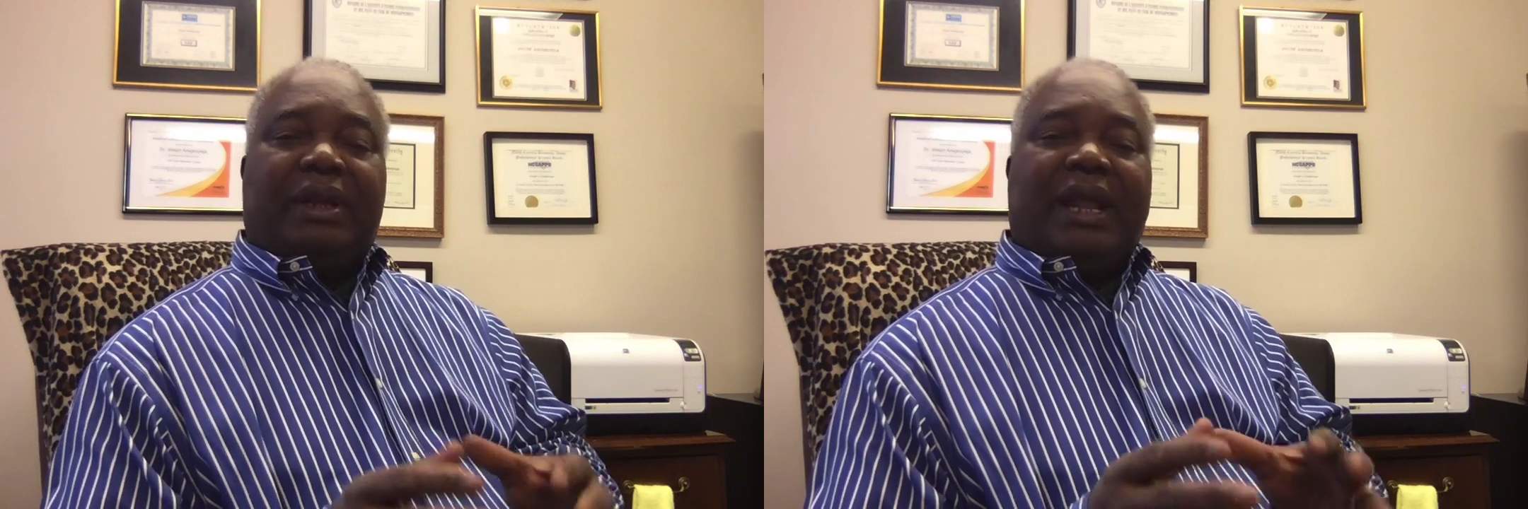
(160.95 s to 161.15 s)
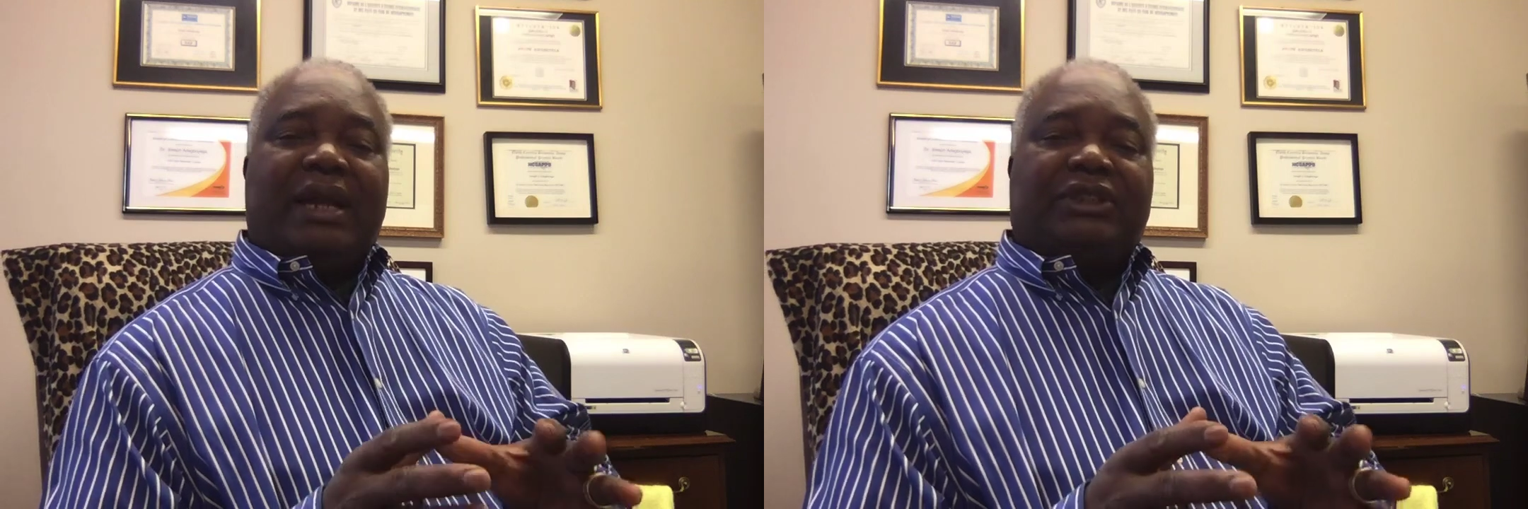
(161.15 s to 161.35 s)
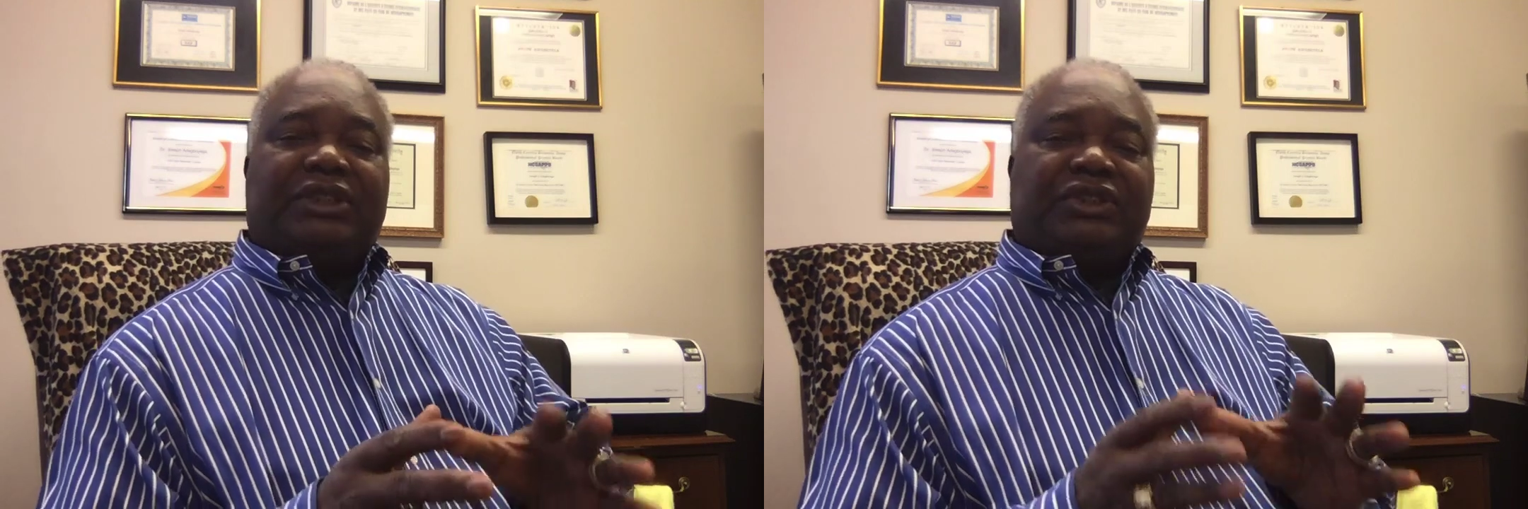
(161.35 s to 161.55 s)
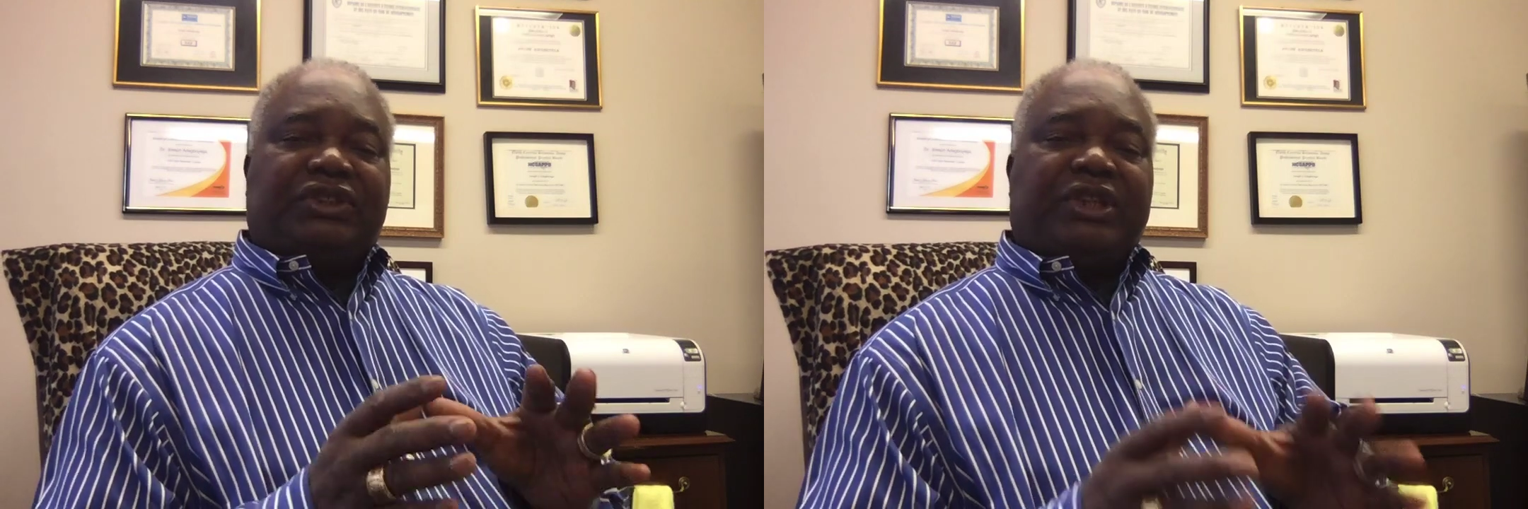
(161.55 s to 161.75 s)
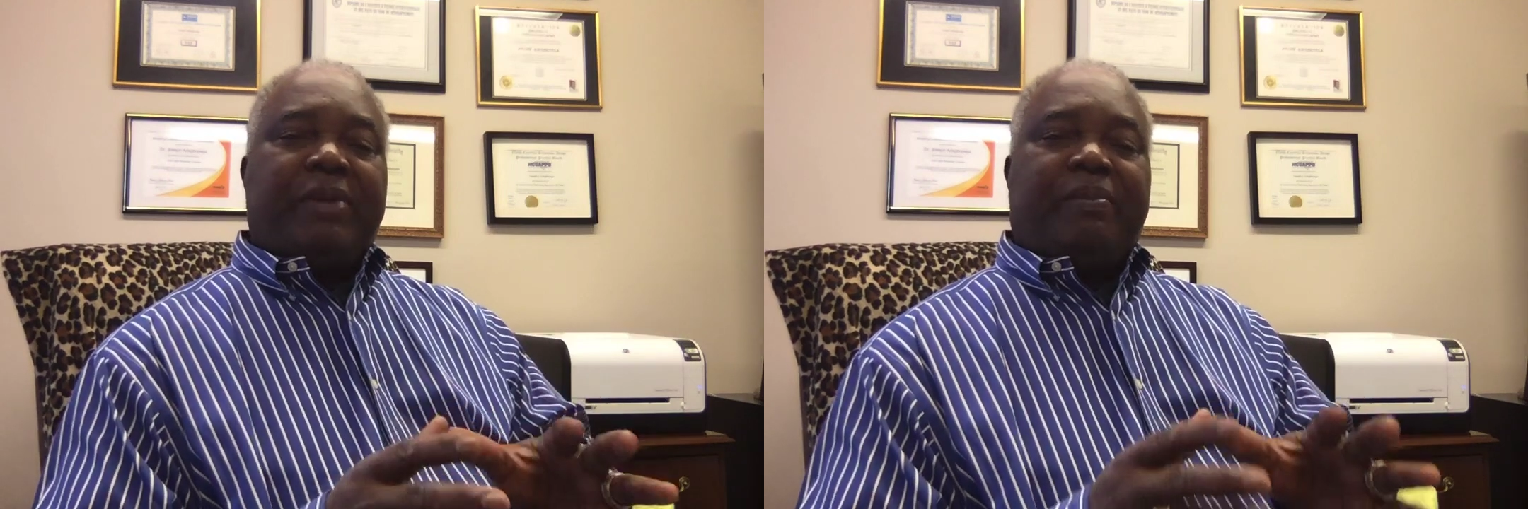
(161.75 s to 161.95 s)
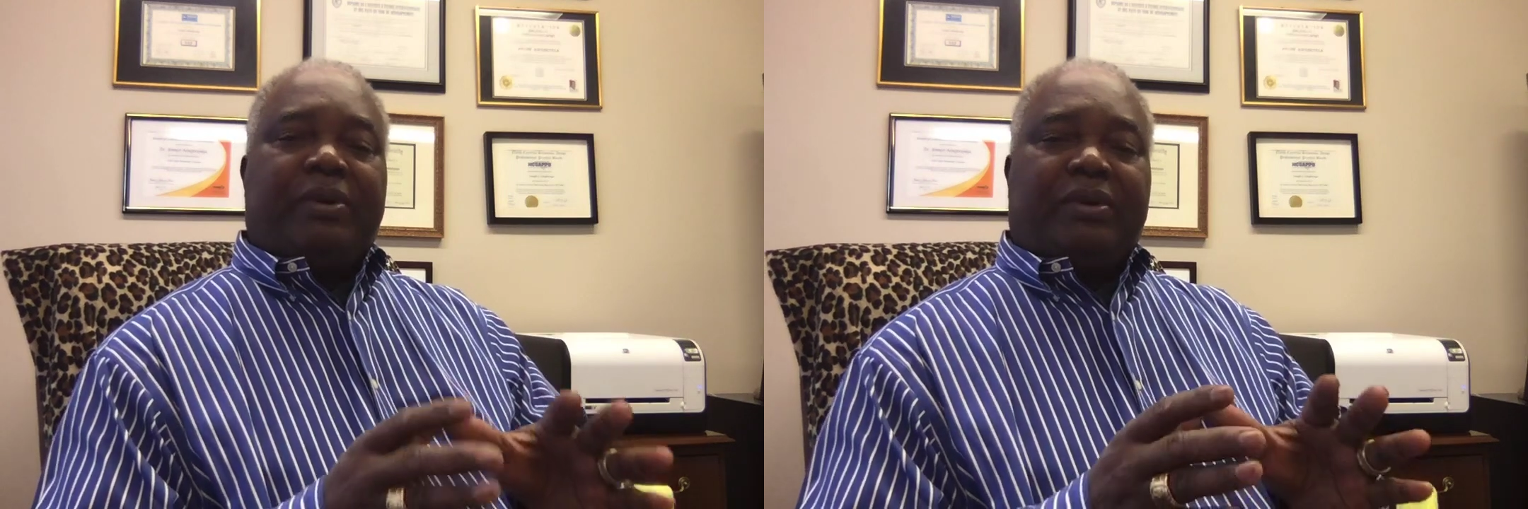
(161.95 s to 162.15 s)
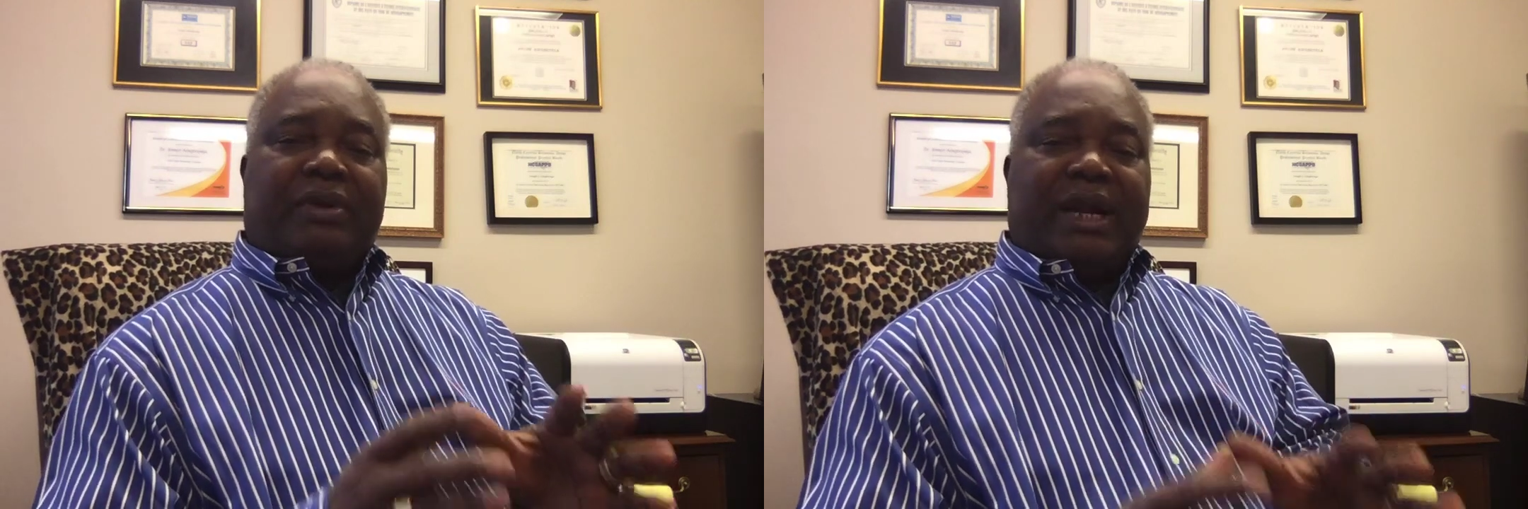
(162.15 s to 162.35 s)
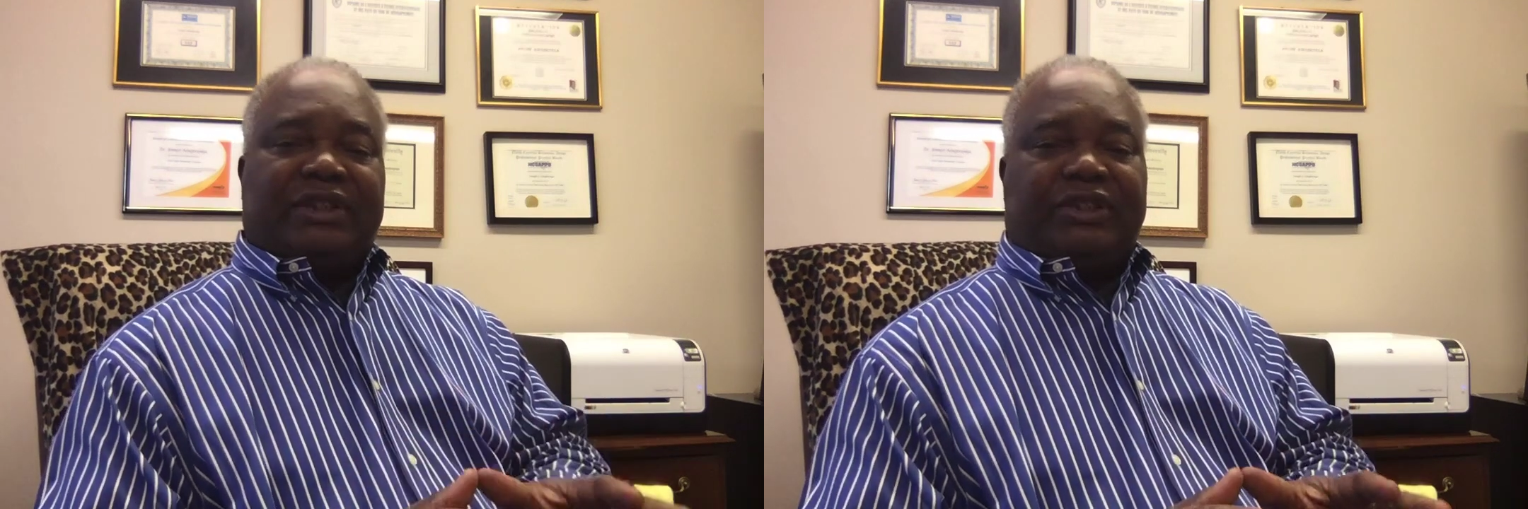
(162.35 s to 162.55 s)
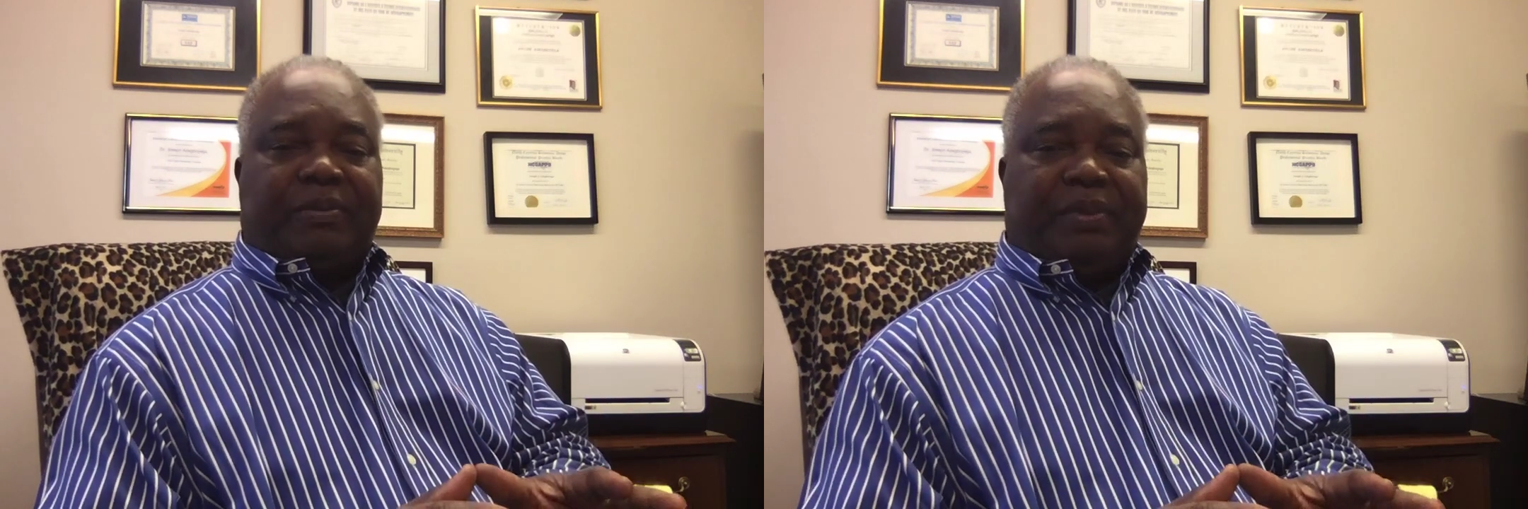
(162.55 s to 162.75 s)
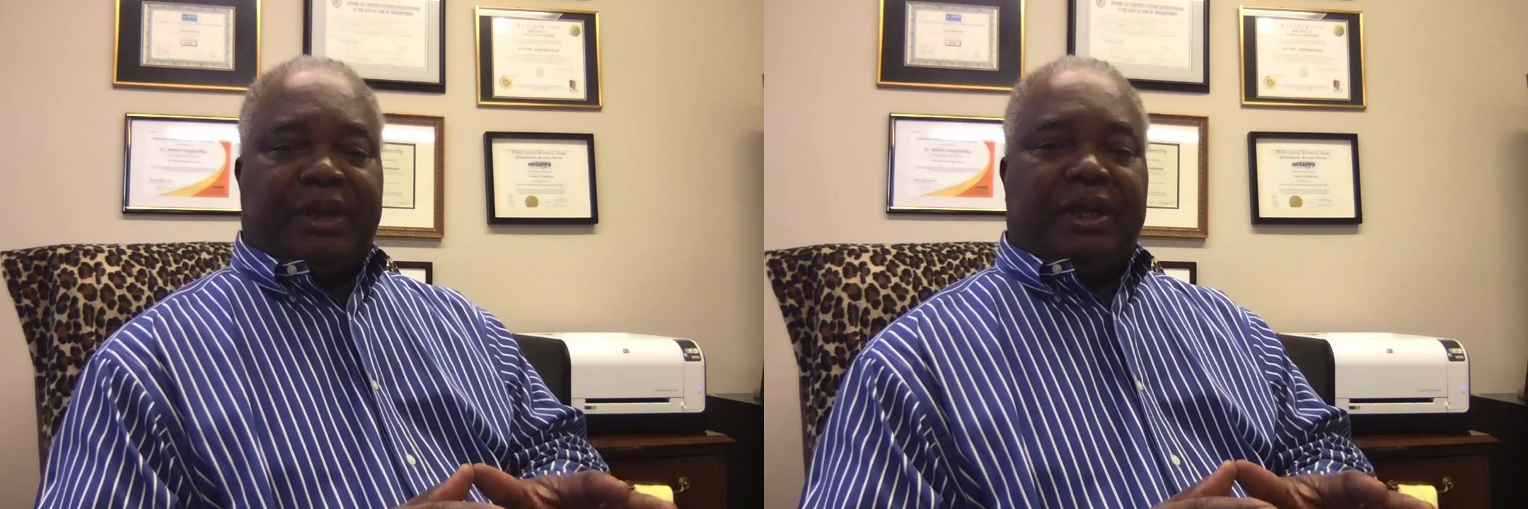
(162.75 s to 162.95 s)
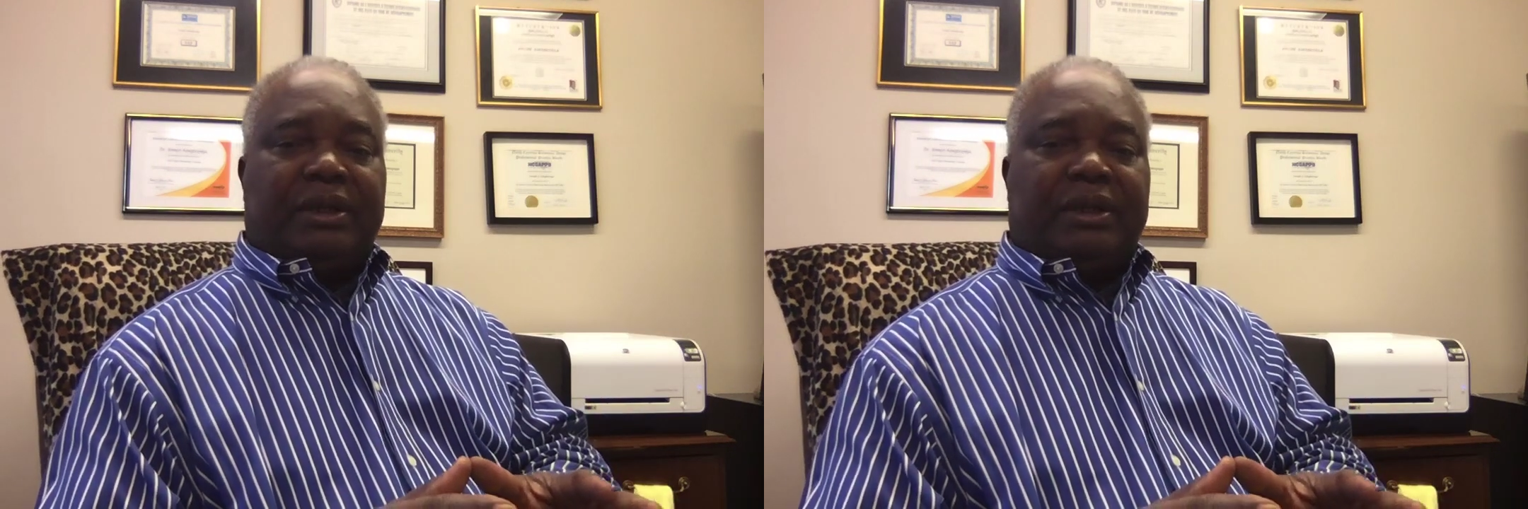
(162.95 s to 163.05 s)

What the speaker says: there is a simple recipe